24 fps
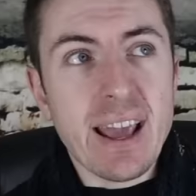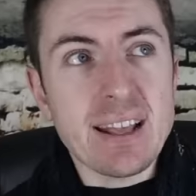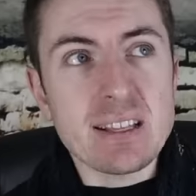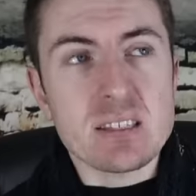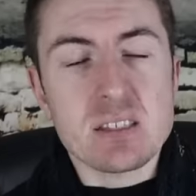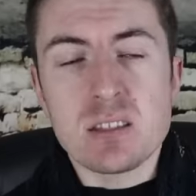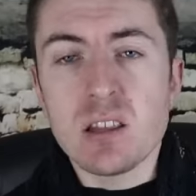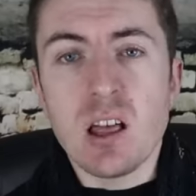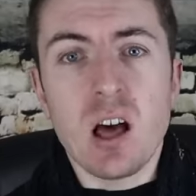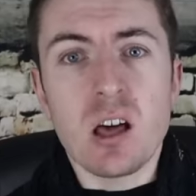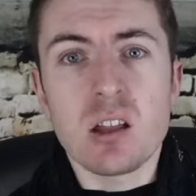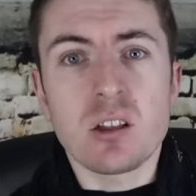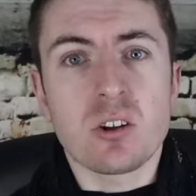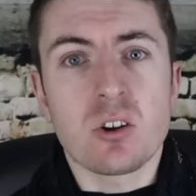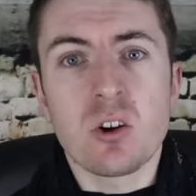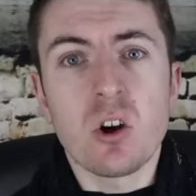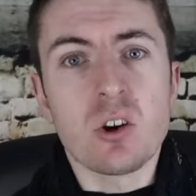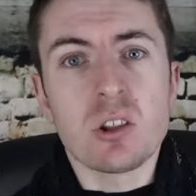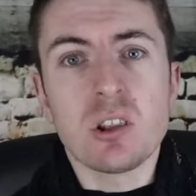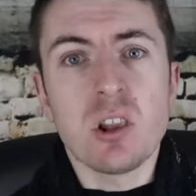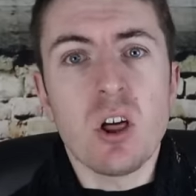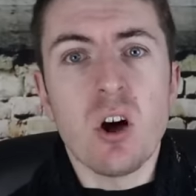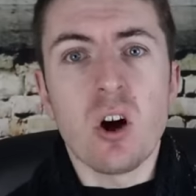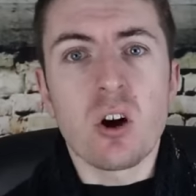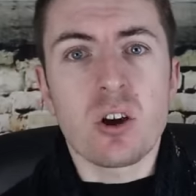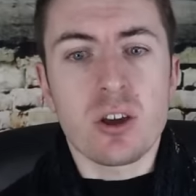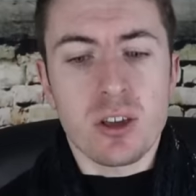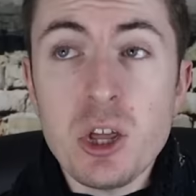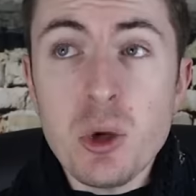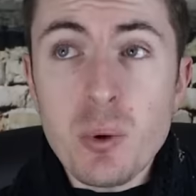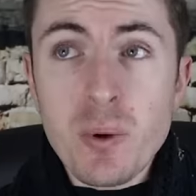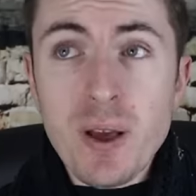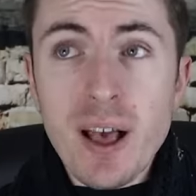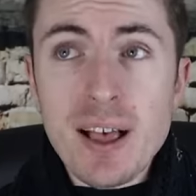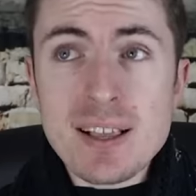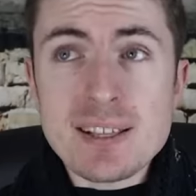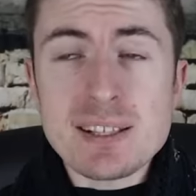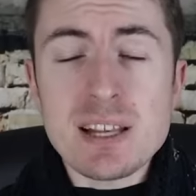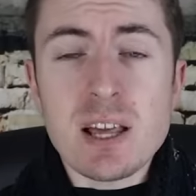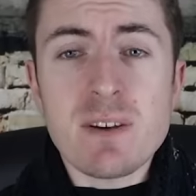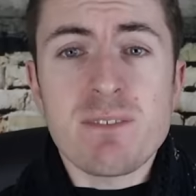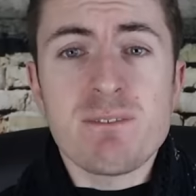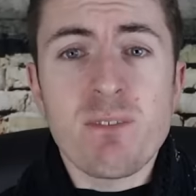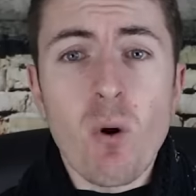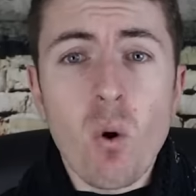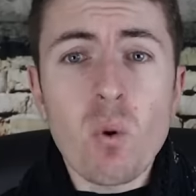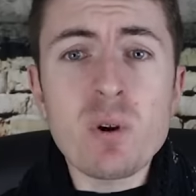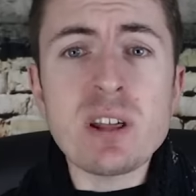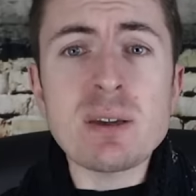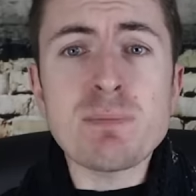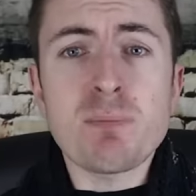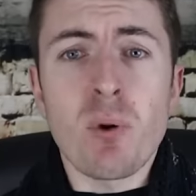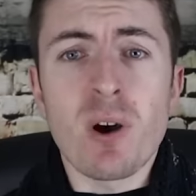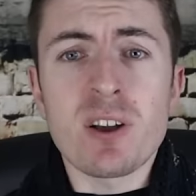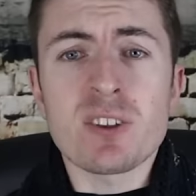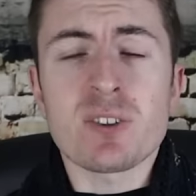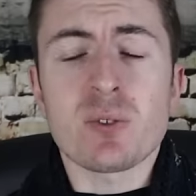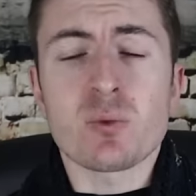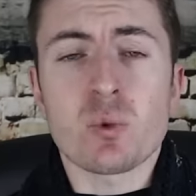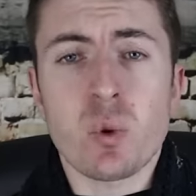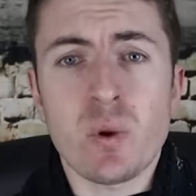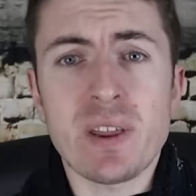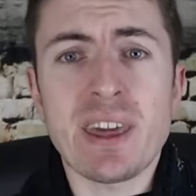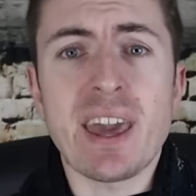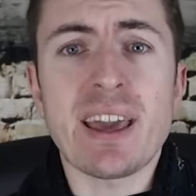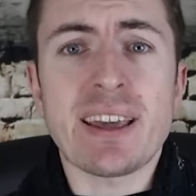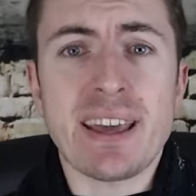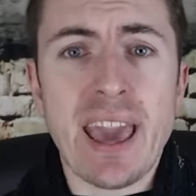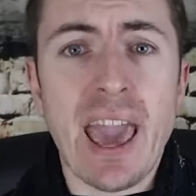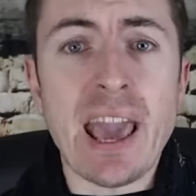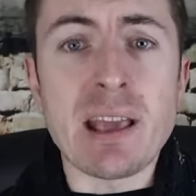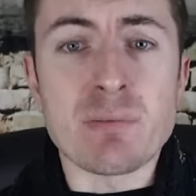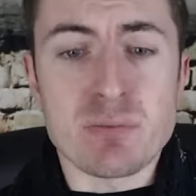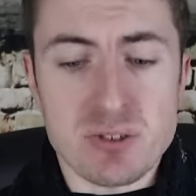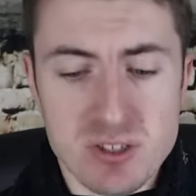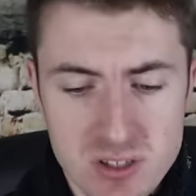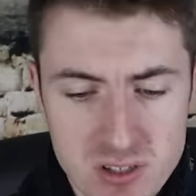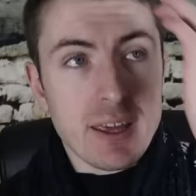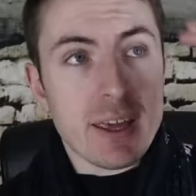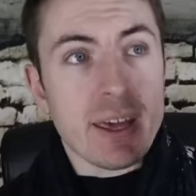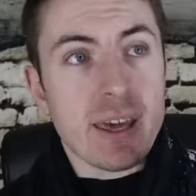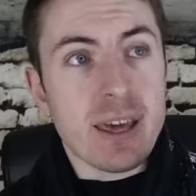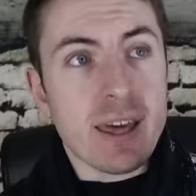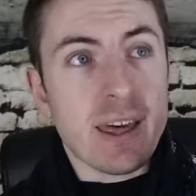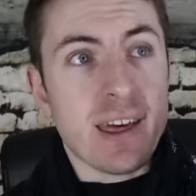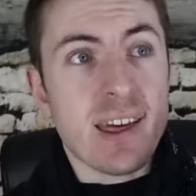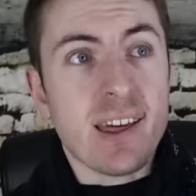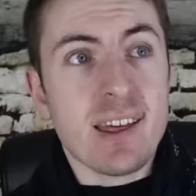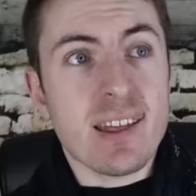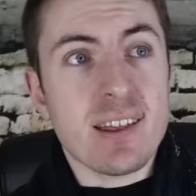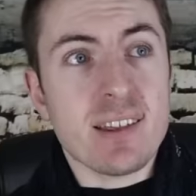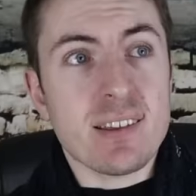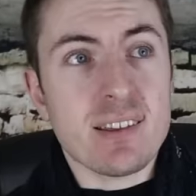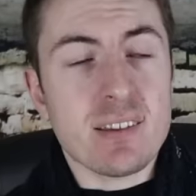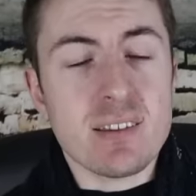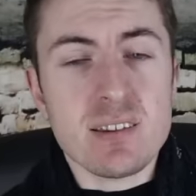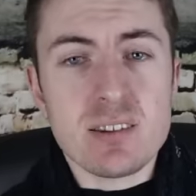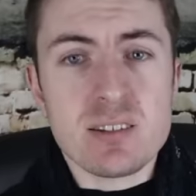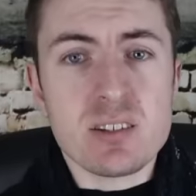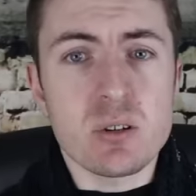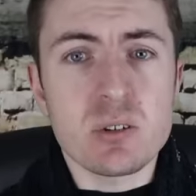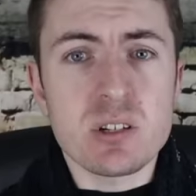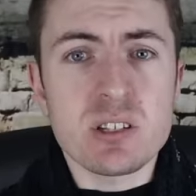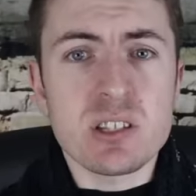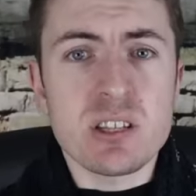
it's not a good look. Newcastle have 40 points from 28 games. Yeah, So